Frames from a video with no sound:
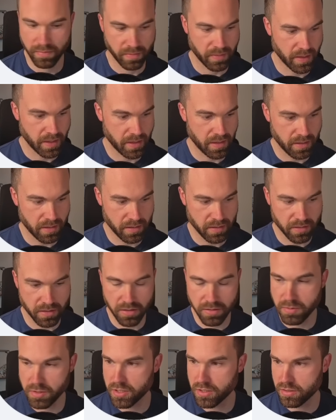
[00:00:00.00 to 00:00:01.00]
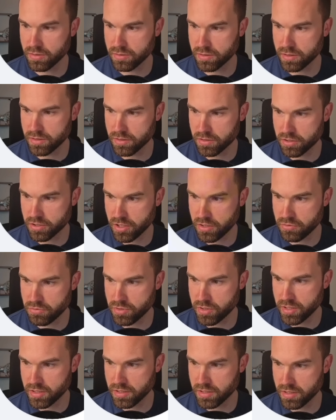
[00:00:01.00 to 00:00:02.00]
And here we go, it's
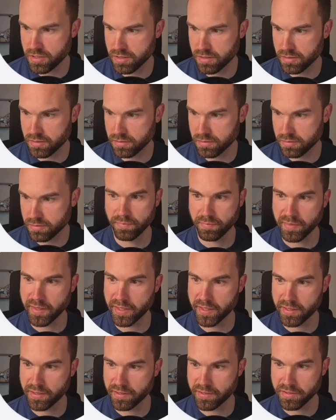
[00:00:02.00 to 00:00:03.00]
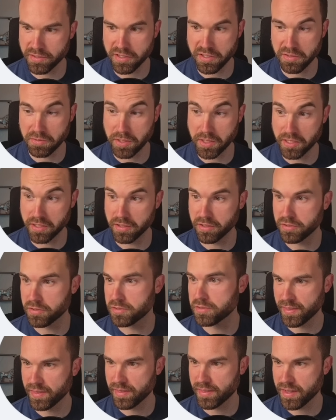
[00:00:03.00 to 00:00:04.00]
generating. And here we
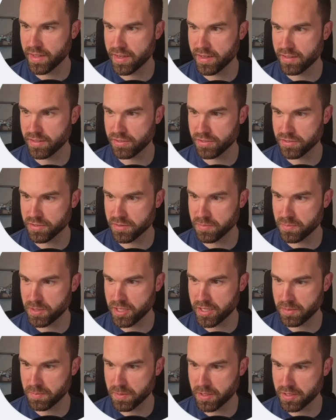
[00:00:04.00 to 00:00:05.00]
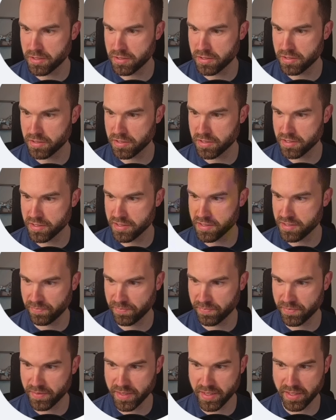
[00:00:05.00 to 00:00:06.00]
go. Yeah, awesome like my daughter.
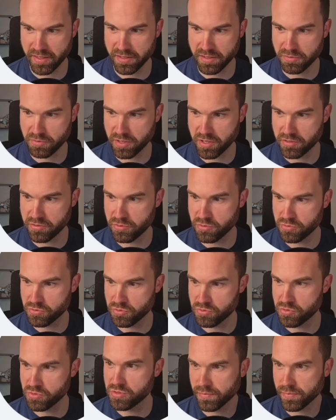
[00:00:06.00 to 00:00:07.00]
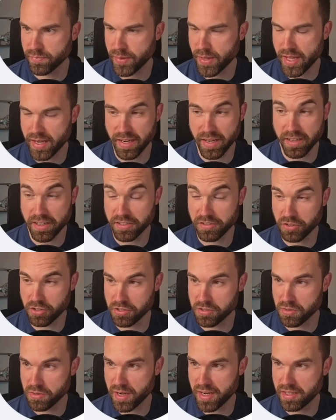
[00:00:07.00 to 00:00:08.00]
That's retro crew. And then it
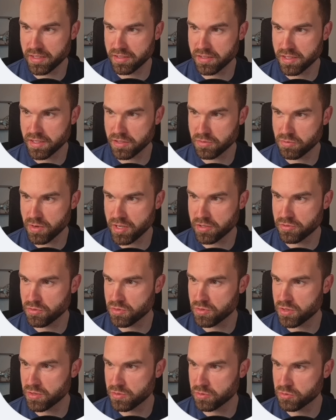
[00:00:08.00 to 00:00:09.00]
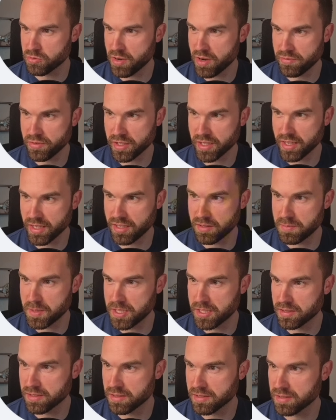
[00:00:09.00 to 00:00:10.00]
also added these retro graphic
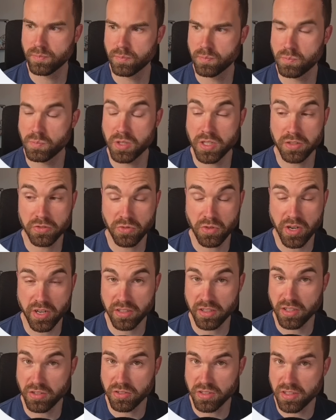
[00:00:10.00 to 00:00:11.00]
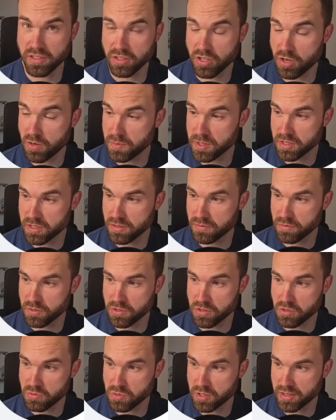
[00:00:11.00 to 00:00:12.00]
elements. Please write down in the comments if
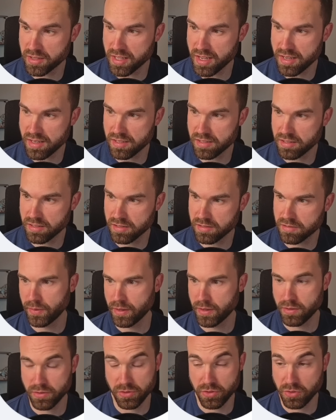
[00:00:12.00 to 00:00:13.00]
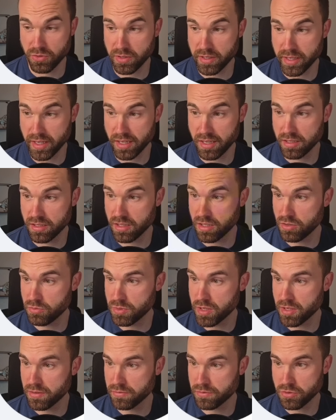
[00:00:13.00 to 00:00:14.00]
you know what that is. So again, now
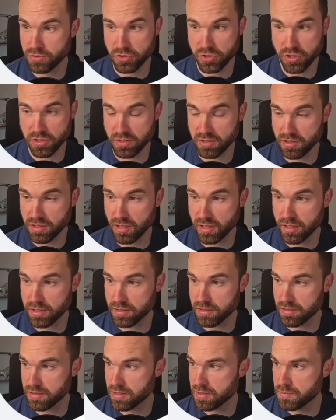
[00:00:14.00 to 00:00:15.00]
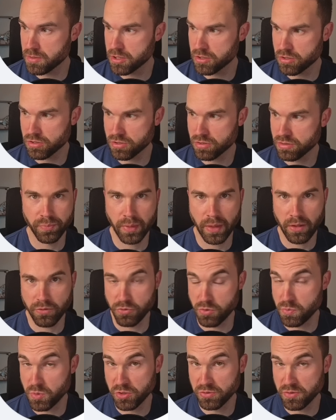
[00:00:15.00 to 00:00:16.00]
we have to just click this image,
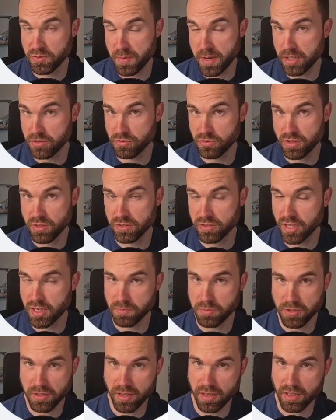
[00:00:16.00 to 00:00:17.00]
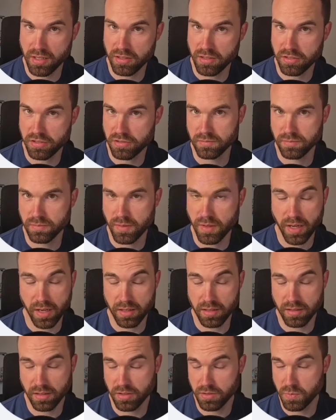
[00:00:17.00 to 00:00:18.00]
remove the background, upscale it,
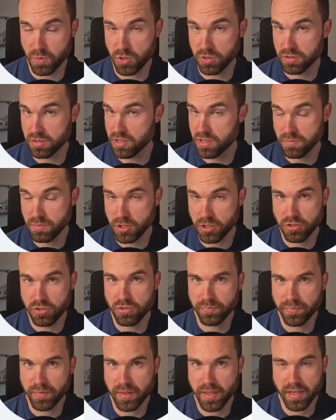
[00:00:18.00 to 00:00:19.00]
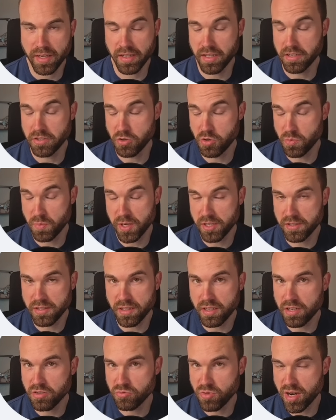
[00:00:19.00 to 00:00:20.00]
and export the image. And then you're
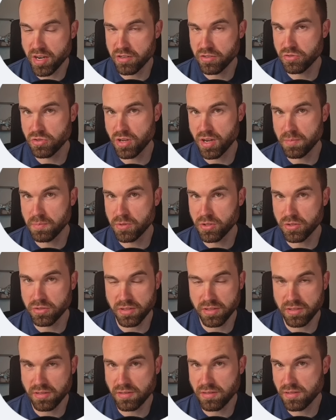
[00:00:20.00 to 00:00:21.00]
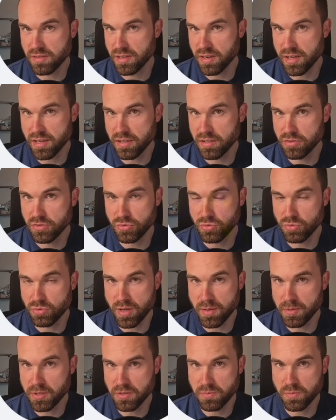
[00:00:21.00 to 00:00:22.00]
basically ready to upload this design
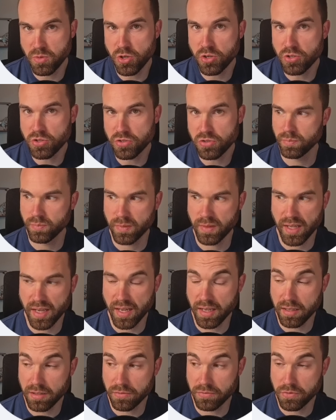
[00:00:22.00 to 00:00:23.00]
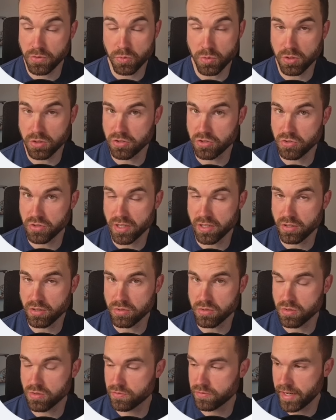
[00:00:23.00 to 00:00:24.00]
to Amazon merch. And if you want, you can
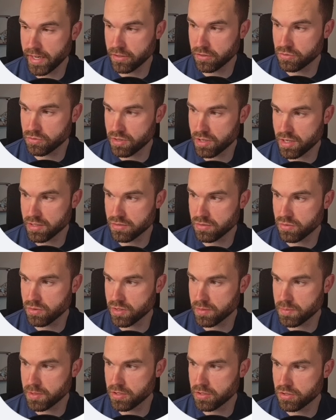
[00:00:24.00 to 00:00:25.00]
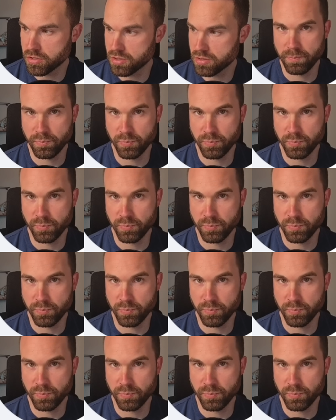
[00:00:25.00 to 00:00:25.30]
also vectorize your image.